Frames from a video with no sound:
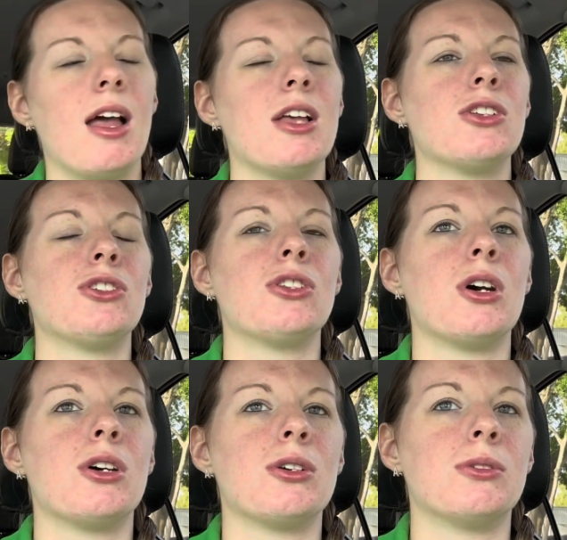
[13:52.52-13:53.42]

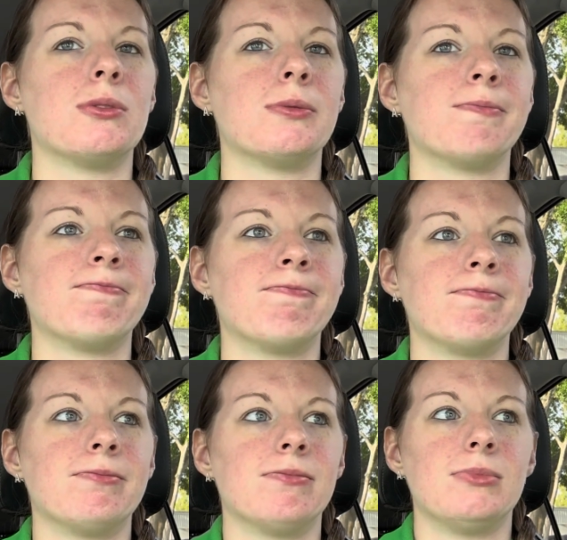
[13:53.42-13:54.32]
So
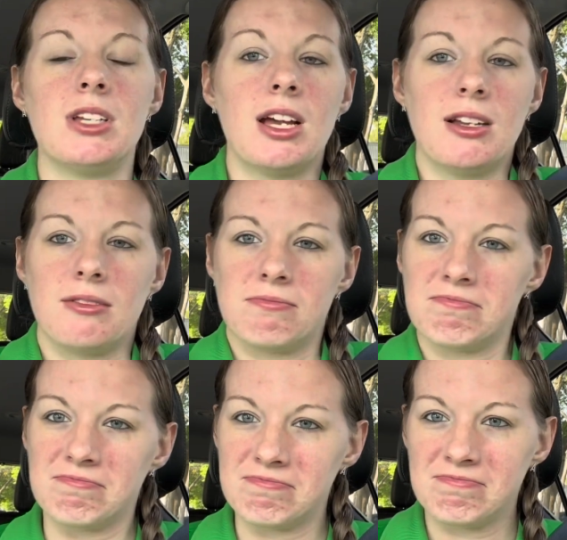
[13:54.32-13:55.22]
yeah,
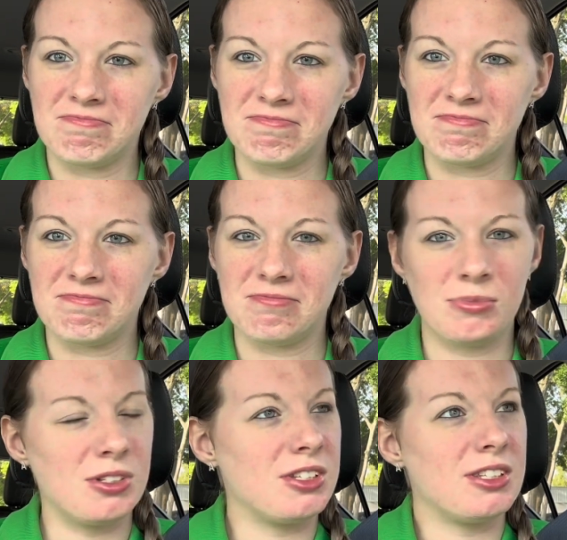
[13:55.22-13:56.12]

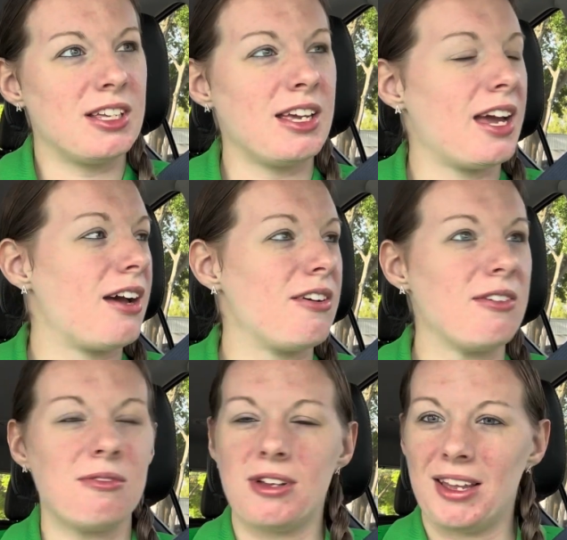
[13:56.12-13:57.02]
we'll see
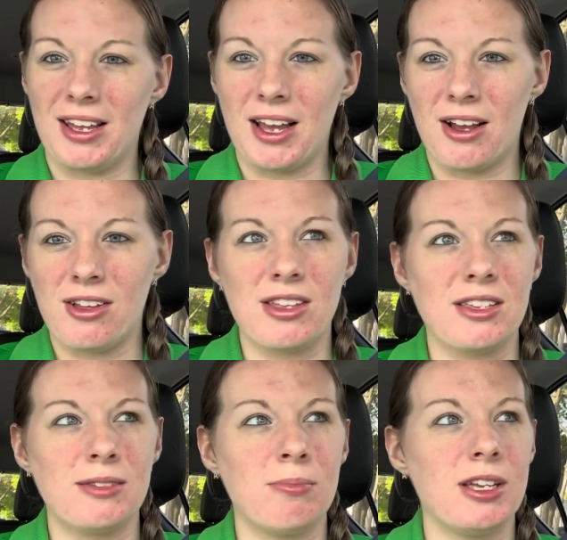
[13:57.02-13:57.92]
how
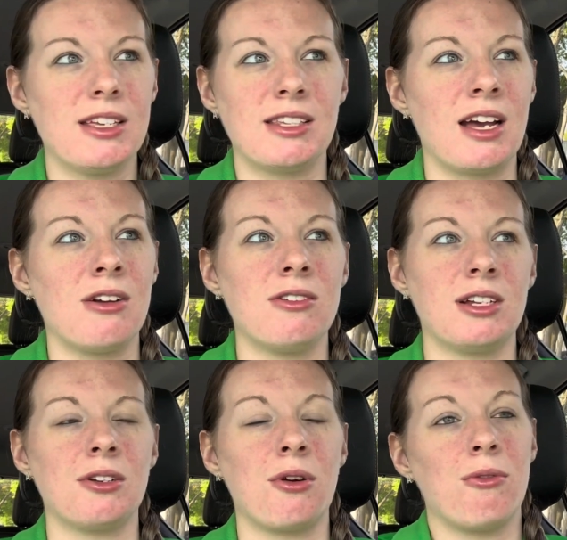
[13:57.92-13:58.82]
this plays out,
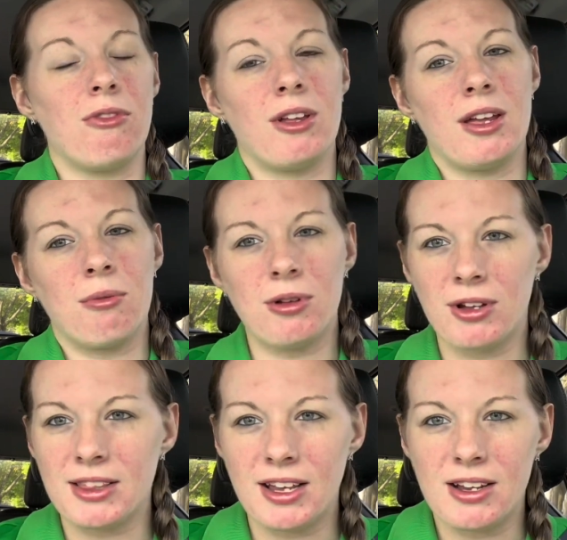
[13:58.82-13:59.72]
and hopefully we'll
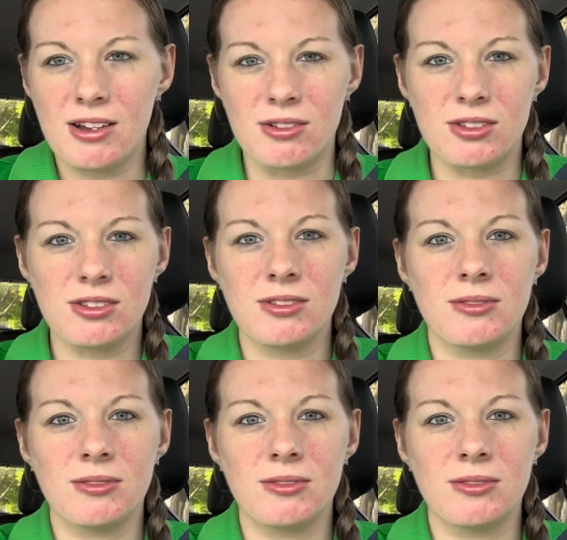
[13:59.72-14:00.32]
get the house.